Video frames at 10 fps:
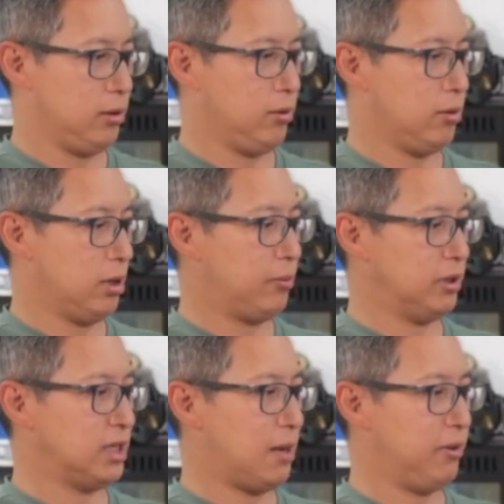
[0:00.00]
or up
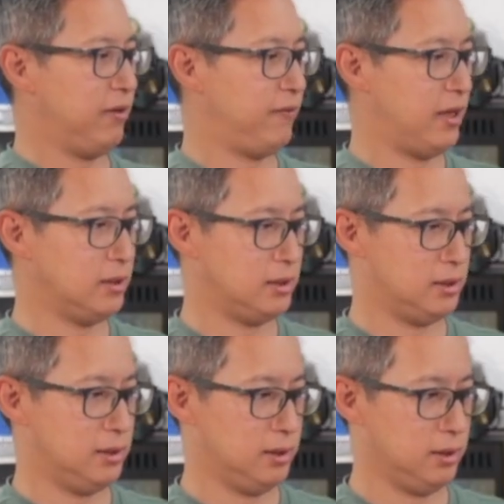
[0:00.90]
on top of the
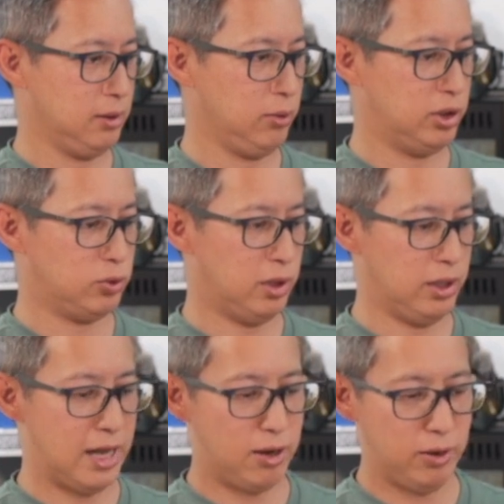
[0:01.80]
fence, which will
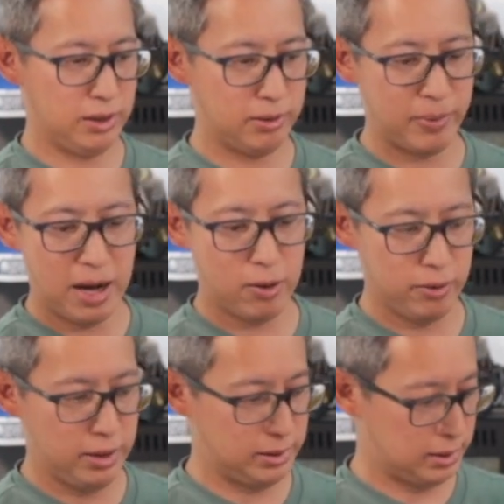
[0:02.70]
allow it to power
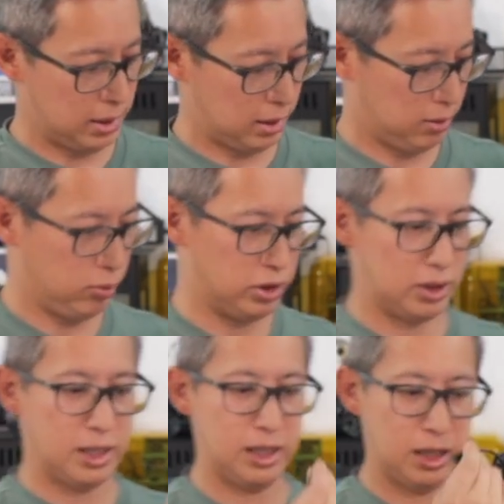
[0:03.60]
this thing, which
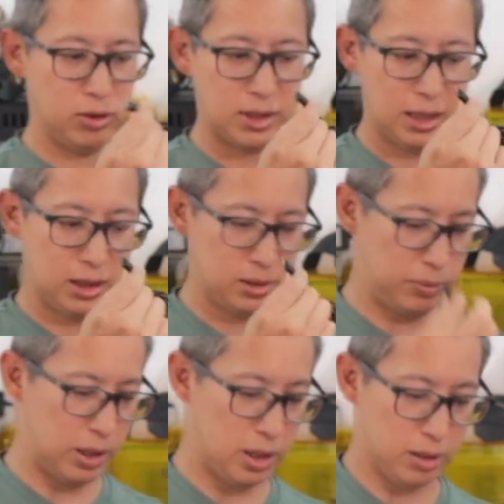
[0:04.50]
then again you take this plug